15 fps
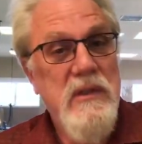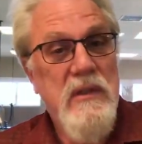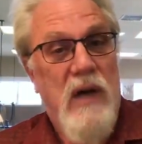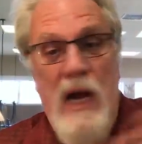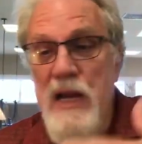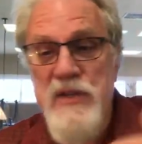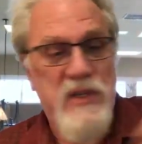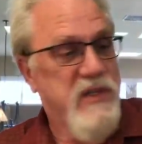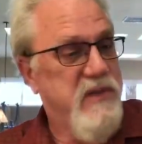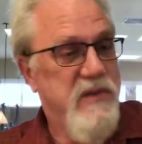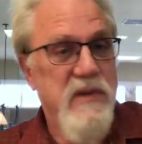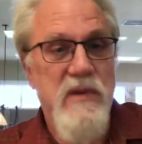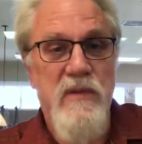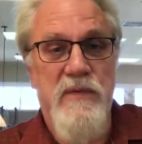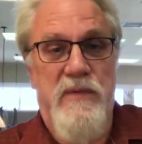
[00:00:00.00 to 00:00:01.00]
I just
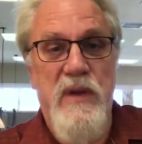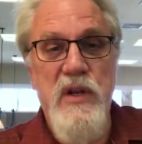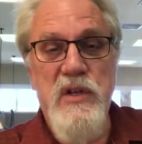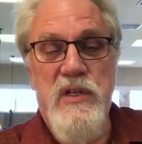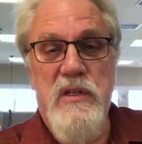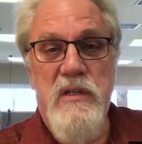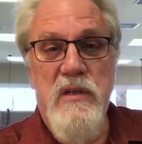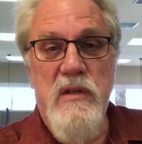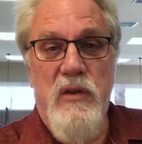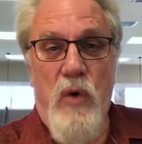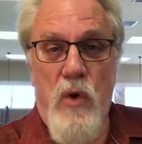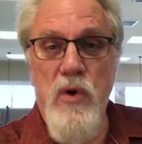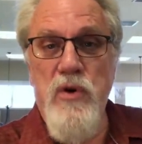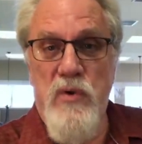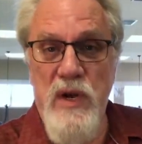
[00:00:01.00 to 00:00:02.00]
finished
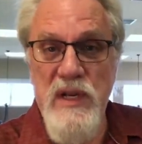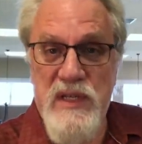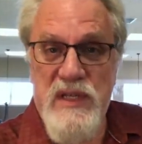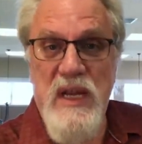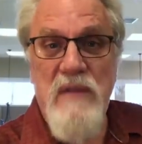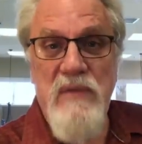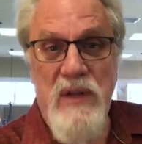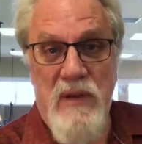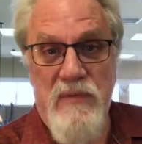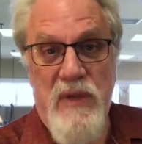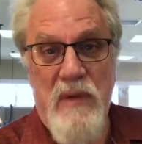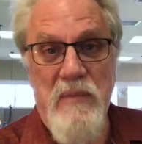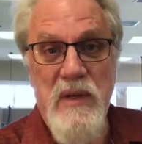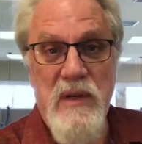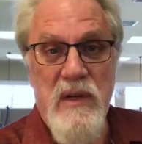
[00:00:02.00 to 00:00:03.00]
ordering 7 of
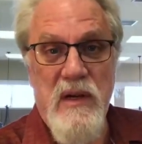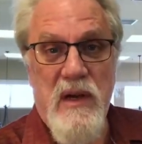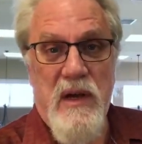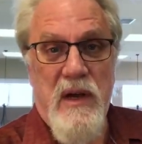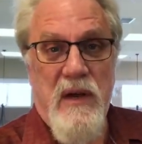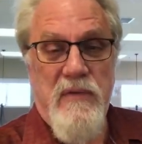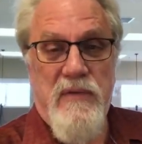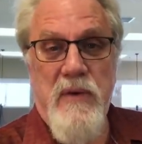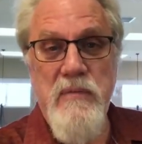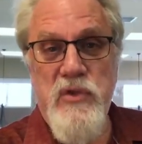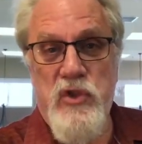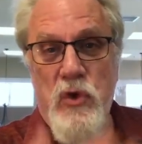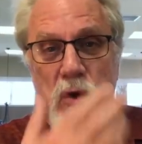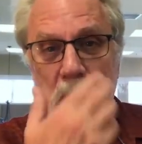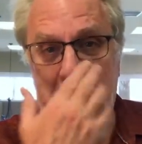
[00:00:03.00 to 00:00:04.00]
them from
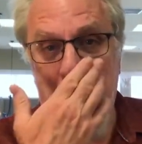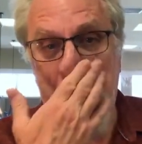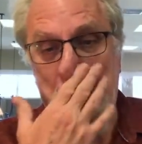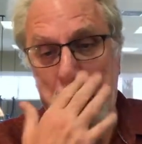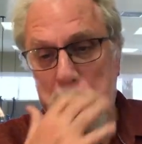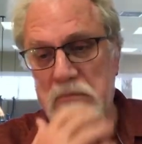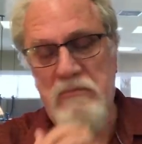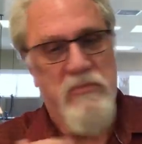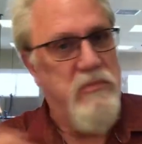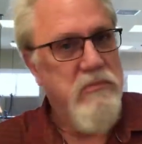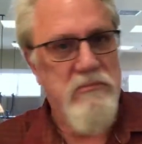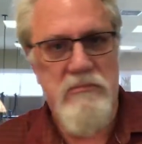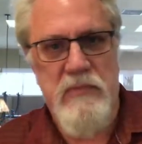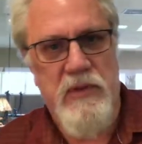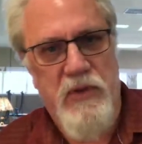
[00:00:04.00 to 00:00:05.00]
Jordan.
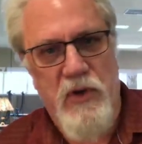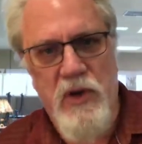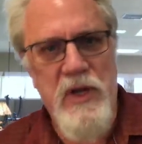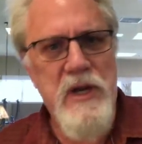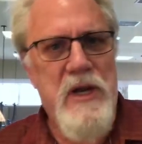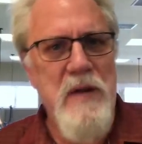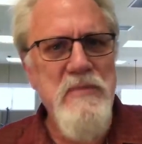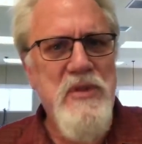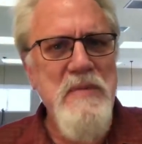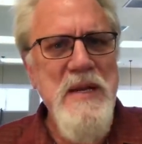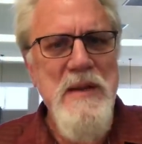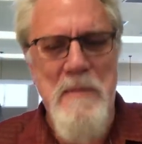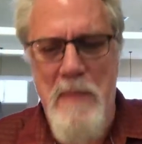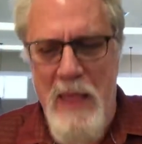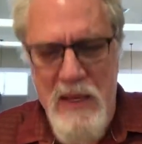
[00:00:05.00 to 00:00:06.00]
They're going to come to
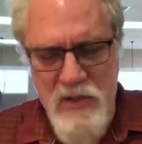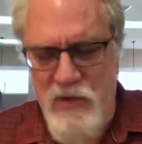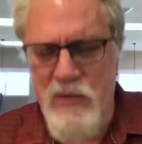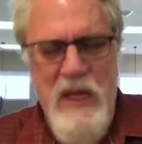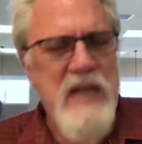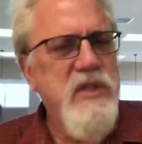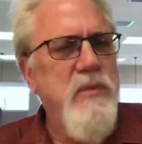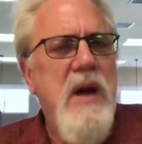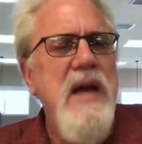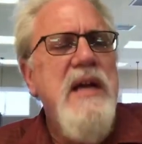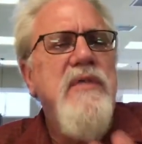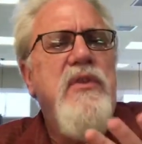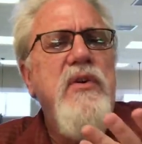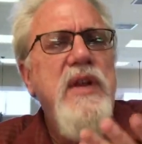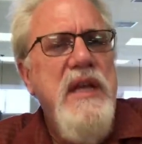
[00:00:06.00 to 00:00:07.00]
me. And so that's why
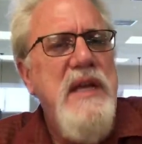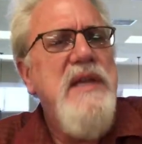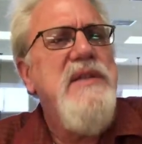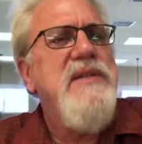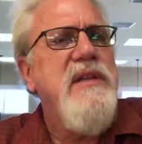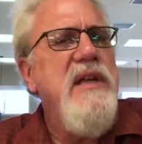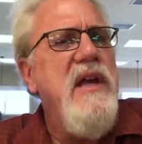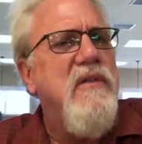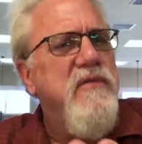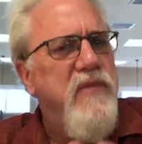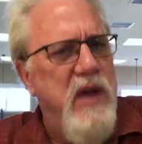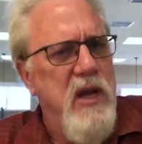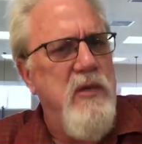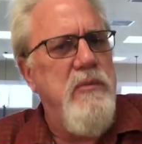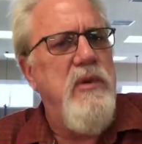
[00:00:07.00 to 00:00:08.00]
they're easily
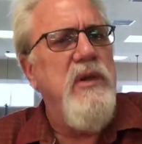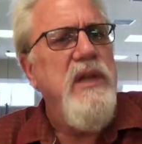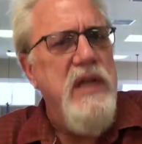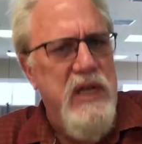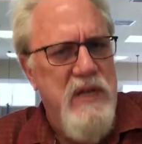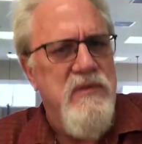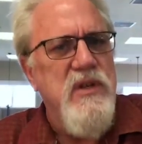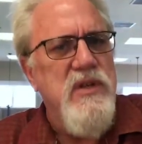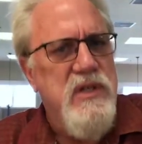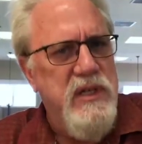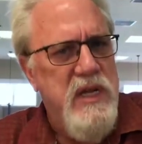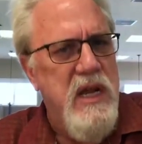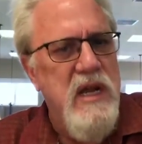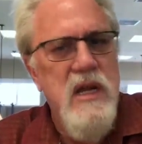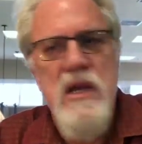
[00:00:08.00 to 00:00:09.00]
available even
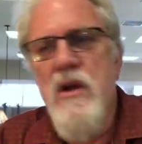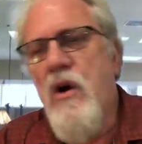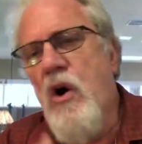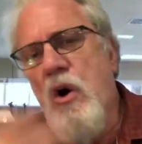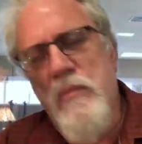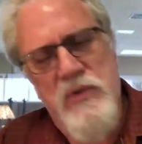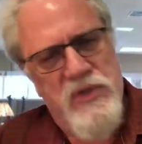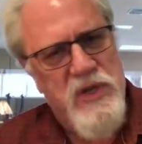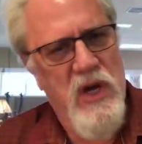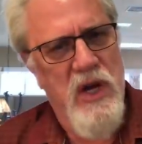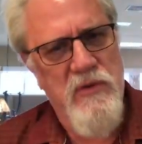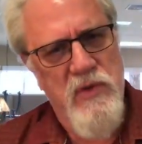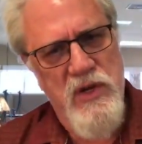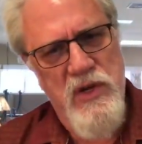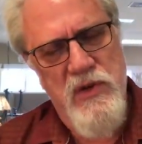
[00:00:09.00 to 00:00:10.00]
today. Almost
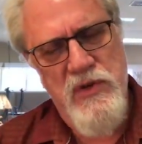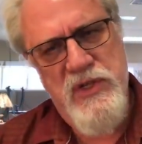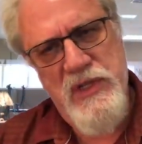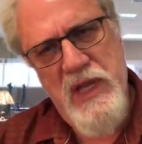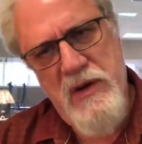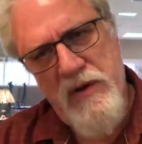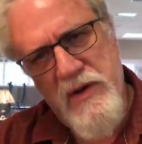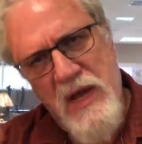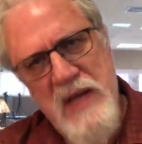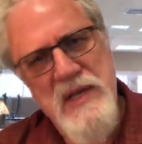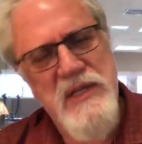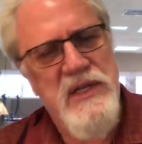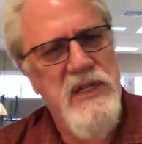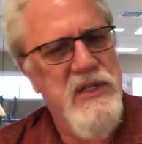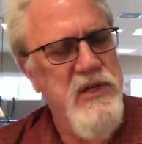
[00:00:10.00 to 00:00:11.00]
100 years later,
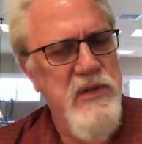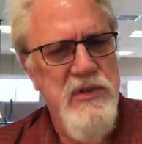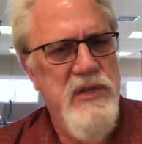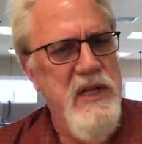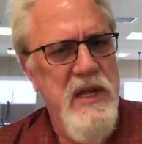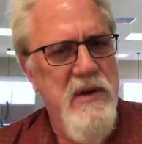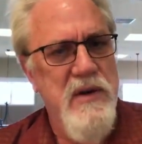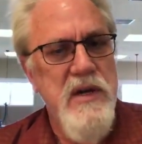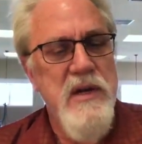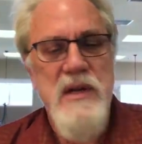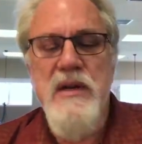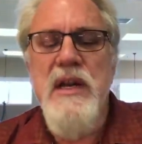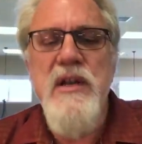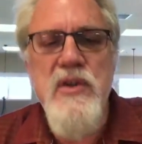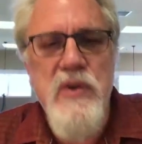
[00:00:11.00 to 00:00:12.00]
96 years later,
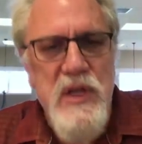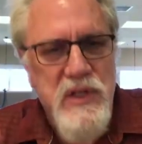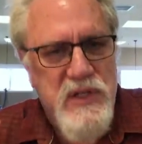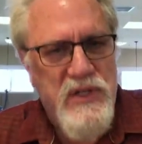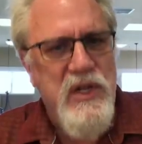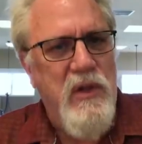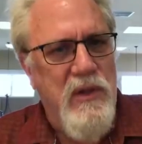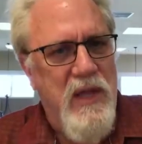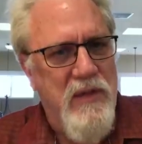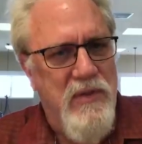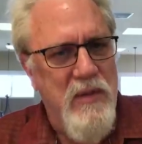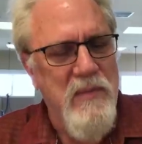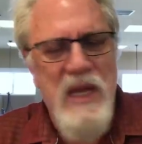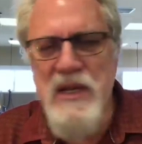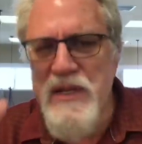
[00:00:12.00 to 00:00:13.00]
you can still get
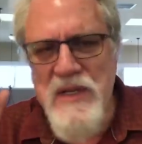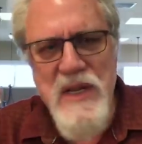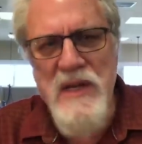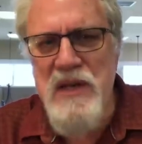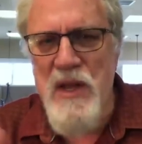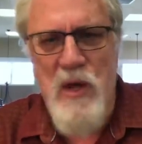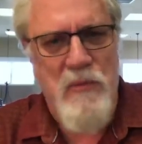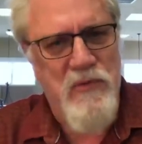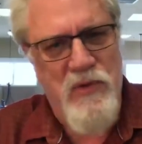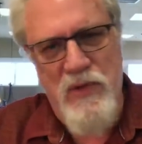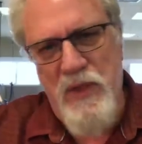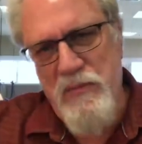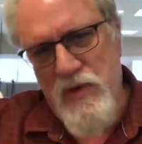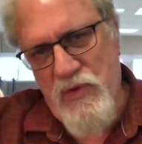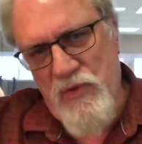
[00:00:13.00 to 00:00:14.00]
them. It didn't help for
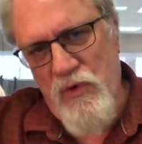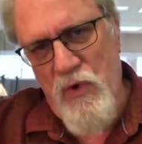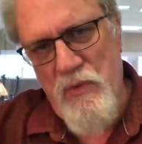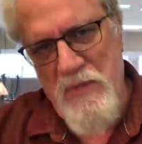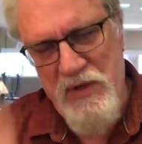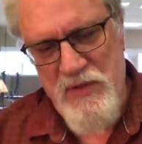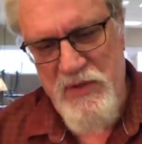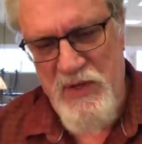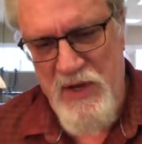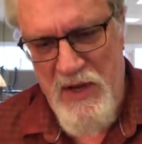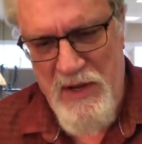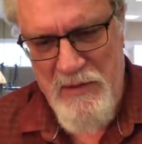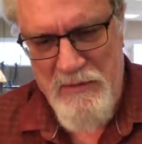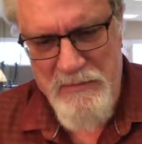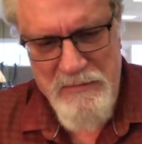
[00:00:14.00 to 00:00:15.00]
them to throw them into the
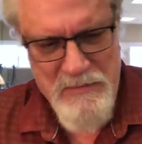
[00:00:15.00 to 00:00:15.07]
Nile.